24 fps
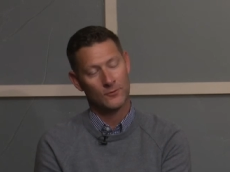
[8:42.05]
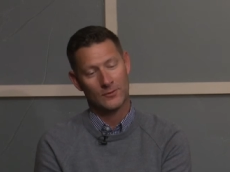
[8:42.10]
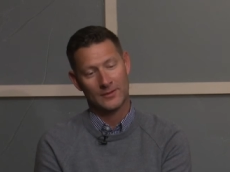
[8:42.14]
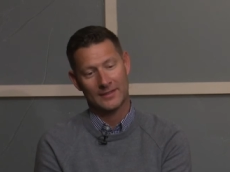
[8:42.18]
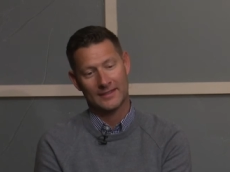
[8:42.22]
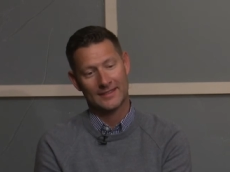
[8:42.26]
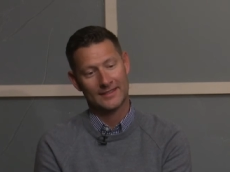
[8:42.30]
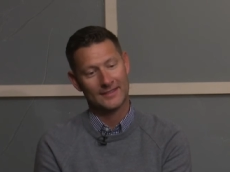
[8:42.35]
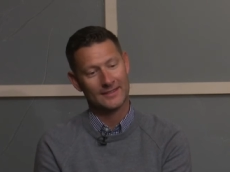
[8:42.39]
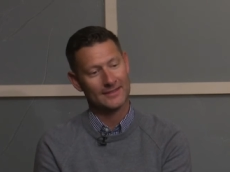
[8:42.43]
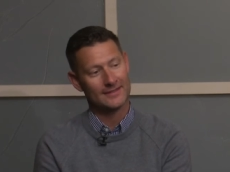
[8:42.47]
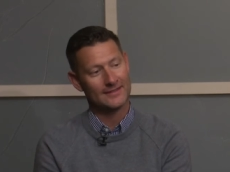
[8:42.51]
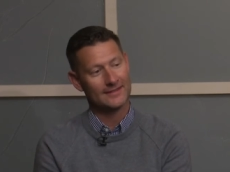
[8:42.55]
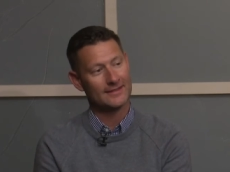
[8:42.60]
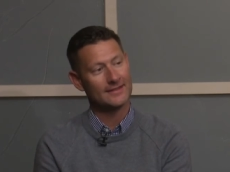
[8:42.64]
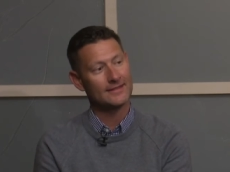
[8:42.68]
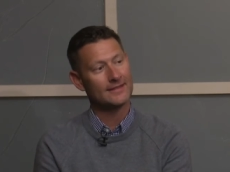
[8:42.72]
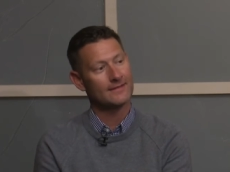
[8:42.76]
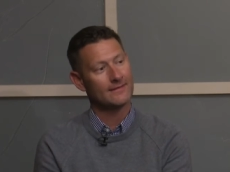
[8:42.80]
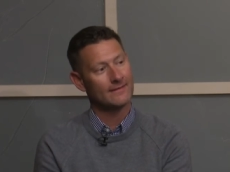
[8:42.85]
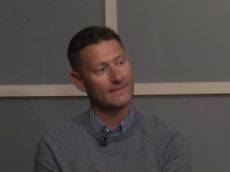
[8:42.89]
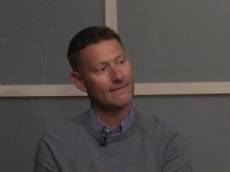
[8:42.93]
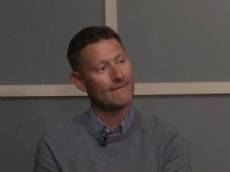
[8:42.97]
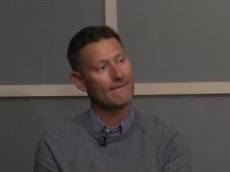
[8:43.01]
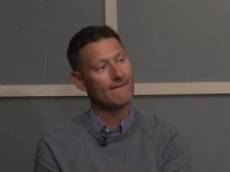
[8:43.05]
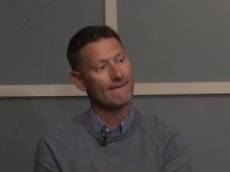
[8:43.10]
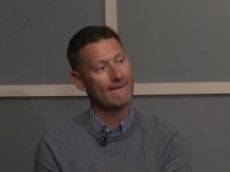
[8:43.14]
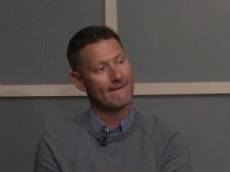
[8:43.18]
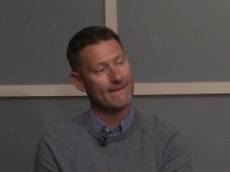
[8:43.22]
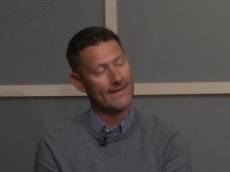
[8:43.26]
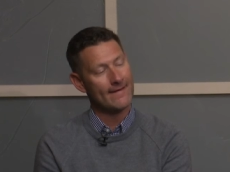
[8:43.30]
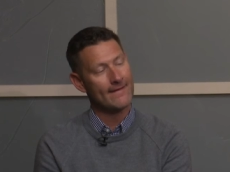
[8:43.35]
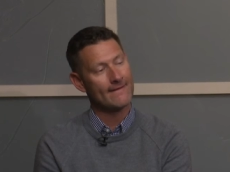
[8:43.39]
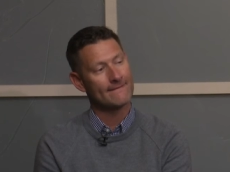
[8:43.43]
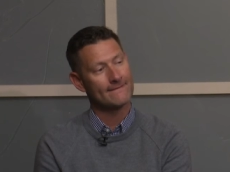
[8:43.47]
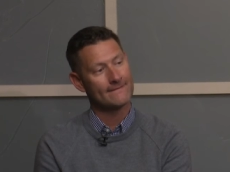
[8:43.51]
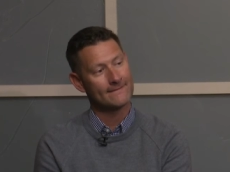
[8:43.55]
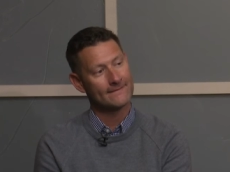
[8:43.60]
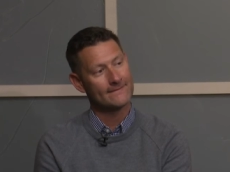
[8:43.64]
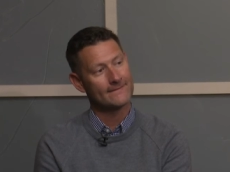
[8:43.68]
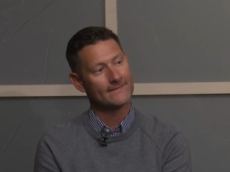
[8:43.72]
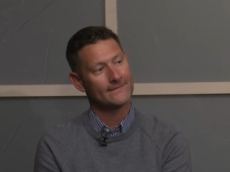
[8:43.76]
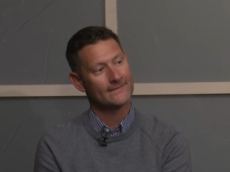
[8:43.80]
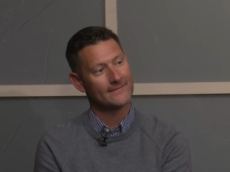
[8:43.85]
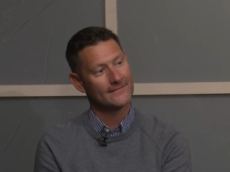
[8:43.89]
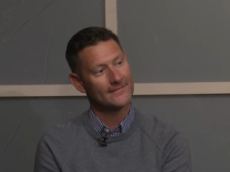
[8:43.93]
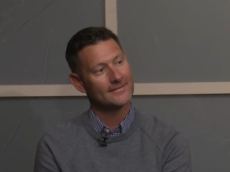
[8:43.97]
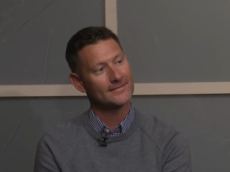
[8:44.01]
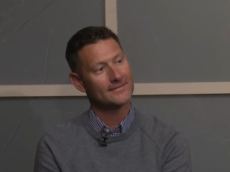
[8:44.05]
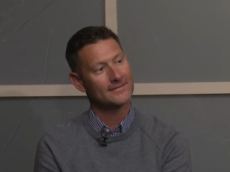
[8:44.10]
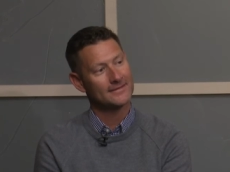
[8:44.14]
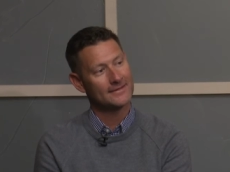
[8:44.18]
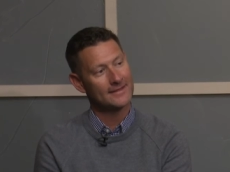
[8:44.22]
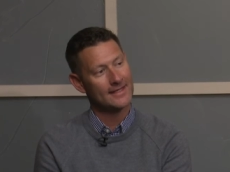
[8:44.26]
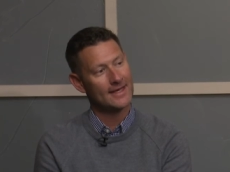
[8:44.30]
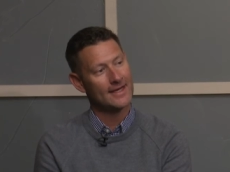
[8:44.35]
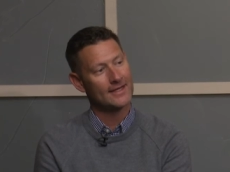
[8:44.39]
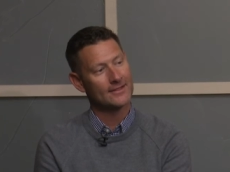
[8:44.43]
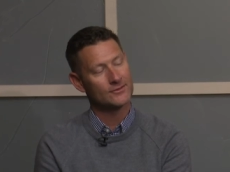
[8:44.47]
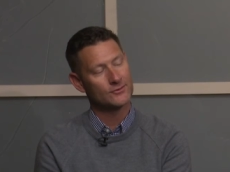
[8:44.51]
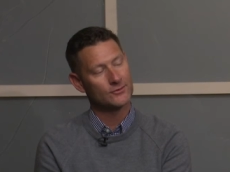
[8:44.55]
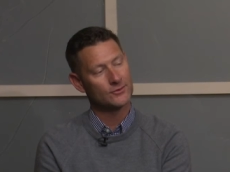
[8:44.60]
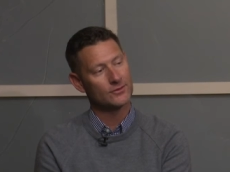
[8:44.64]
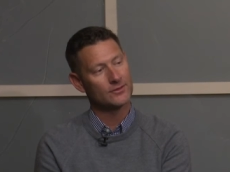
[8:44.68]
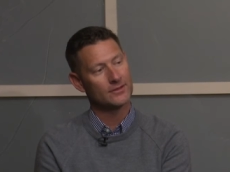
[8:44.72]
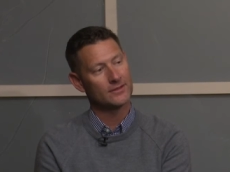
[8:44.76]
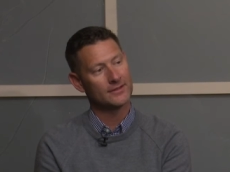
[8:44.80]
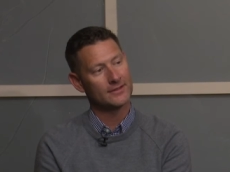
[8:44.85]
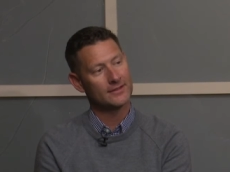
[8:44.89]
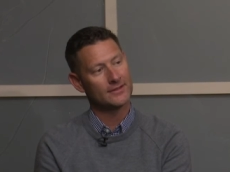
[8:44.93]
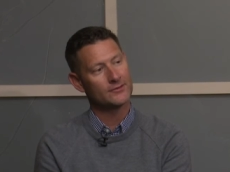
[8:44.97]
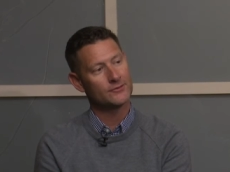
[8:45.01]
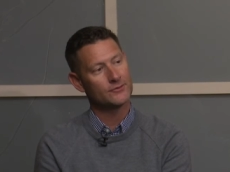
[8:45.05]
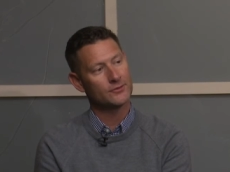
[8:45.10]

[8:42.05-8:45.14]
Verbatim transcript: homes it, and you know yeah. a home. Yeah, it's yes? really it's